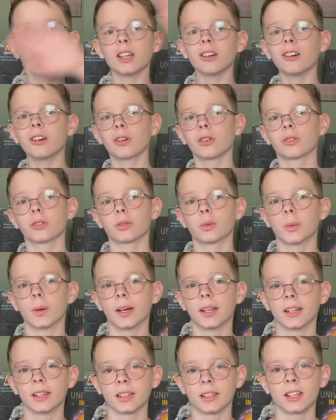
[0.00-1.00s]
Hello
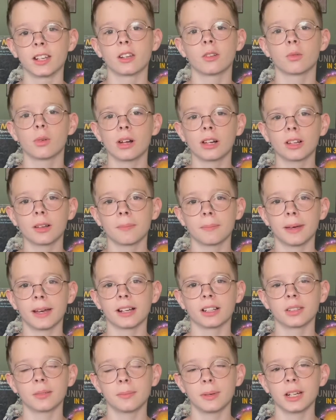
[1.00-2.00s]
everyone, and welcome
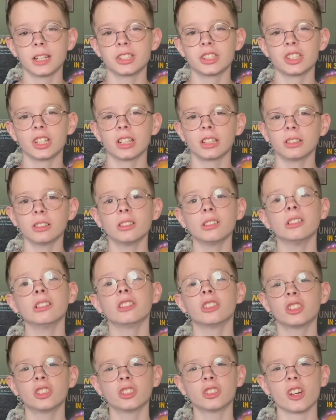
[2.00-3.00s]
back to my channel,
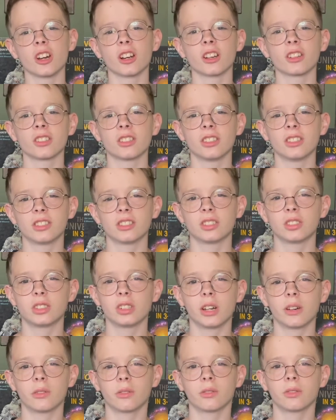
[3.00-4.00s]
Stars and
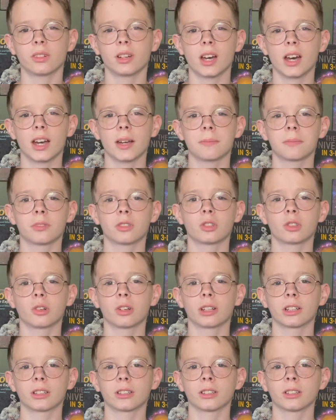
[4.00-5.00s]
Stuff. I'm
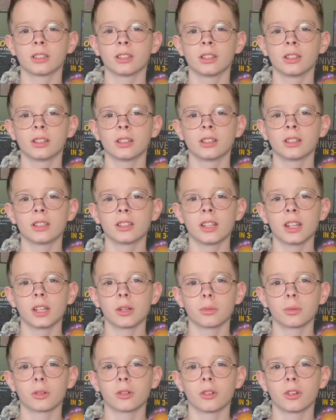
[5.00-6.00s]
Sawyer. Today
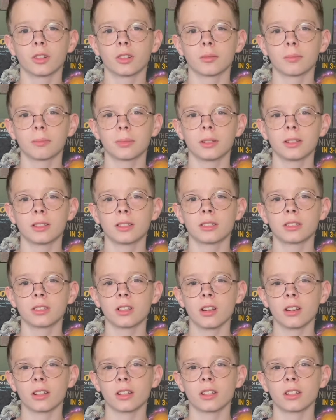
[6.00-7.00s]
we're going to be
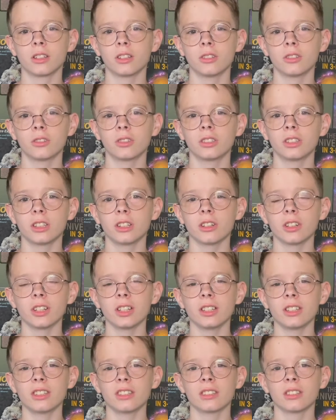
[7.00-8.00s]
starting a new
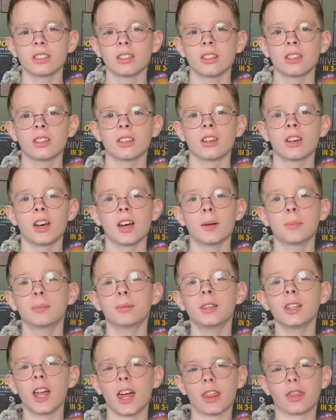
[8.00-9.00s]
series, A
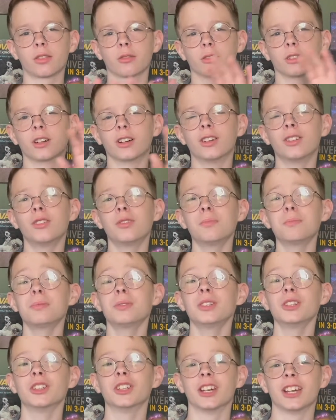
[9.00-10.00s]
Plethora of
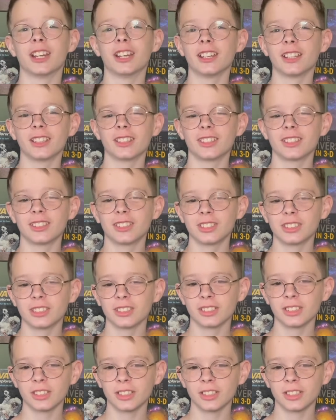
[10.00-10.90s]
Planets.